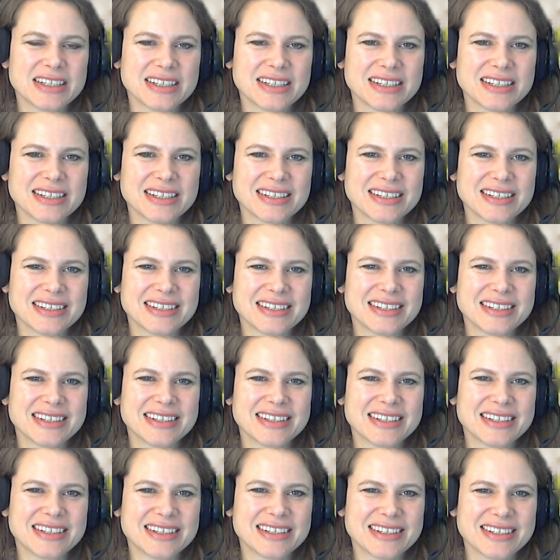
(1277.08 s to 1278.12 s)

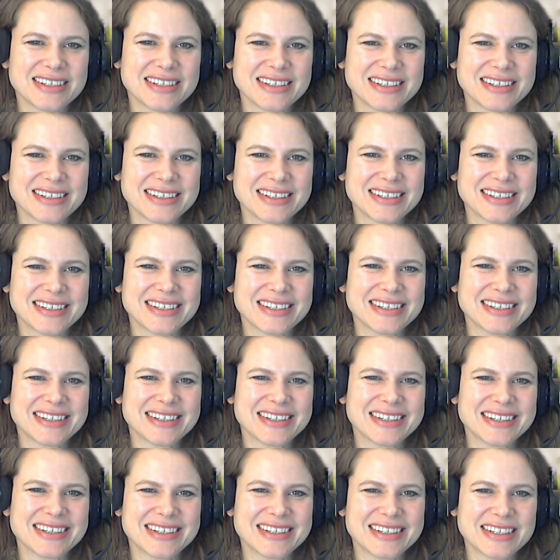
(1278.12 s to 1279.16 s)

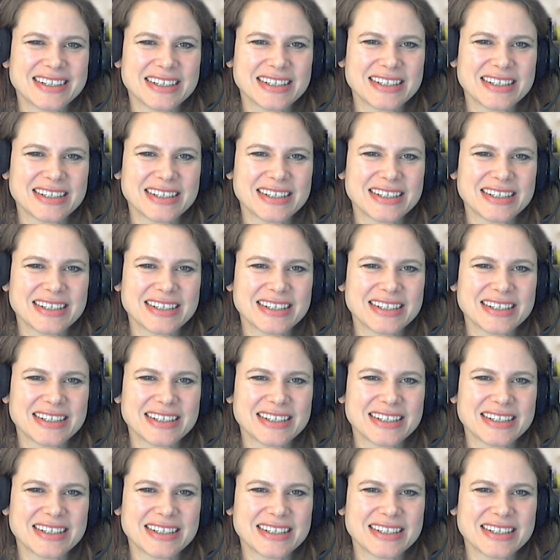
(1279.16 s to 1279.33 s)
The person shown says nothing.